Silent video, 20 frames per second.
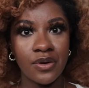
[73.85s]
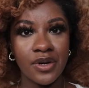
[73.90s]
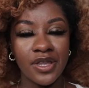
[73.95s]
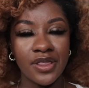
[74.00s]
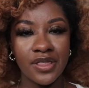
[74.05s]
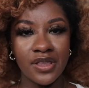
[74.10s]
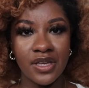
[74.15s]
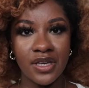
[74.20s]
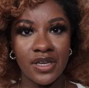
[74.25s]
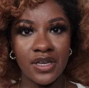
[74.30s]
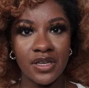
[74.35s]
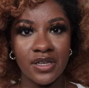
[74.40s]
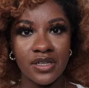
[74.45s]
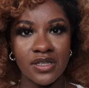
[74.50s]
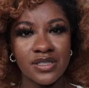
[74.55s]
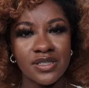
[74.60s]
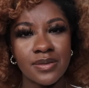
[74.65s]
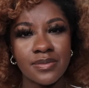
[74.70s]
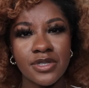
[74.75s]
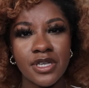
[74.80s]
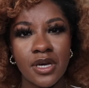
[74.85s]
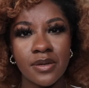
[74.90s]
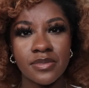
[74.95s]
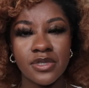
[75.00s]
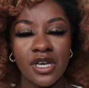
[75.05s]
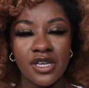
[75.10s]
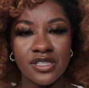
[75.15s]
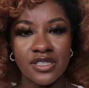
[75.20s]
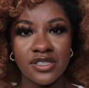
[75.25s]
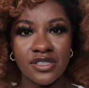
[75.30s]
and then sometimes
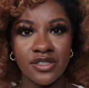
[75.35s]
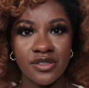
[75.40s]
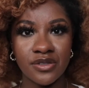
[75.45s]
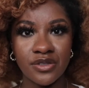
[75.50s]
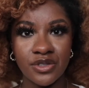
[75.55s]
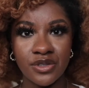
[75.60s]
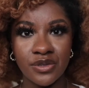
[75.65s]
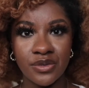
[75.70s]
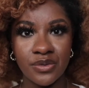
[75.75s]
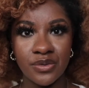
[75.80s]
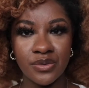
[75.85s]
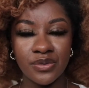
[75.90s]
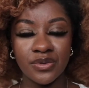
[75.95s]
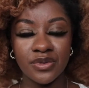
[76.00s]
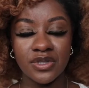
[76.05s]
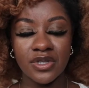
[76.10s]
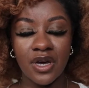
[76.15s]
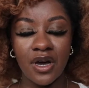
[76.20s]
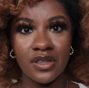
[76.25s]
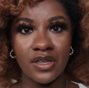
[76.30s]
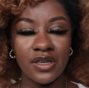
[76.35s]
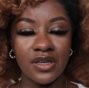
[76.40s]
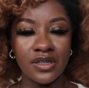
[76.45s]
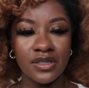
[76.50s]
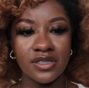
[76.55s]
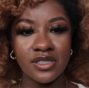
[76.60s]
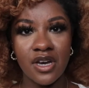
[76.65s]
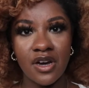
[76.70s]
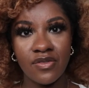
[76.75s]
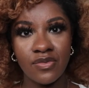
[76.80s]
I still use the
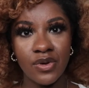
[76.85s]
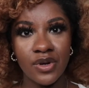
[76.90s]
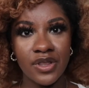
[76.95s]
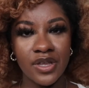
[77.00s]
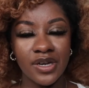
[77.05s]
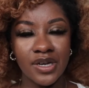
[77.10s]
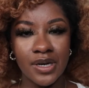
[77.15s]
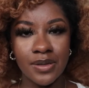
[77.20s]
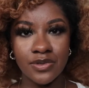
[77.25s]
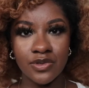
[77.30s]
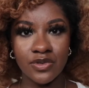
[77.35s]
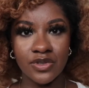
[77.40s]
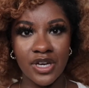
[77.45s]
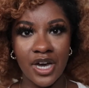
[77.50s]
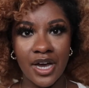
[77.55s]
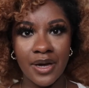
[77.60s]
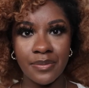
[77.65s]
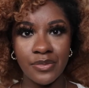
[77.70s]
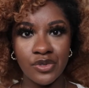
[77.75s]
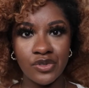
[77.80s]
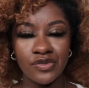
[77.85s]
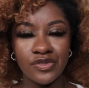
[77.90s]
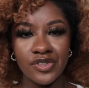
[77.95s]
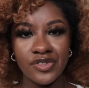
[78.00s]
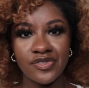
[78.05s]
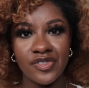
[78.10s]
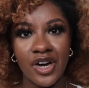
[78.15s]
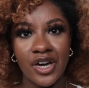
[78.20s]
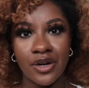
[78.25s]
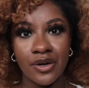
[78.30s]
software that comes with
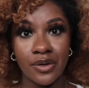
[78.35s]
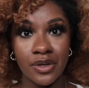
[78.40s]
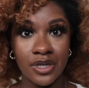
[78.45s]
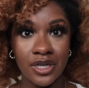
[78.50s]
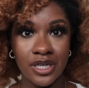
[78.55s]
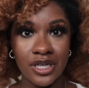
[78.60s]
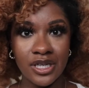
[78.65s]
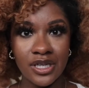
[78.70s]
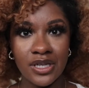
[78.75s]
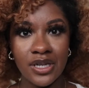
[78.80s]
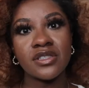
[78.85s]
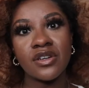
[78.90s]
iMovie, Final Cut.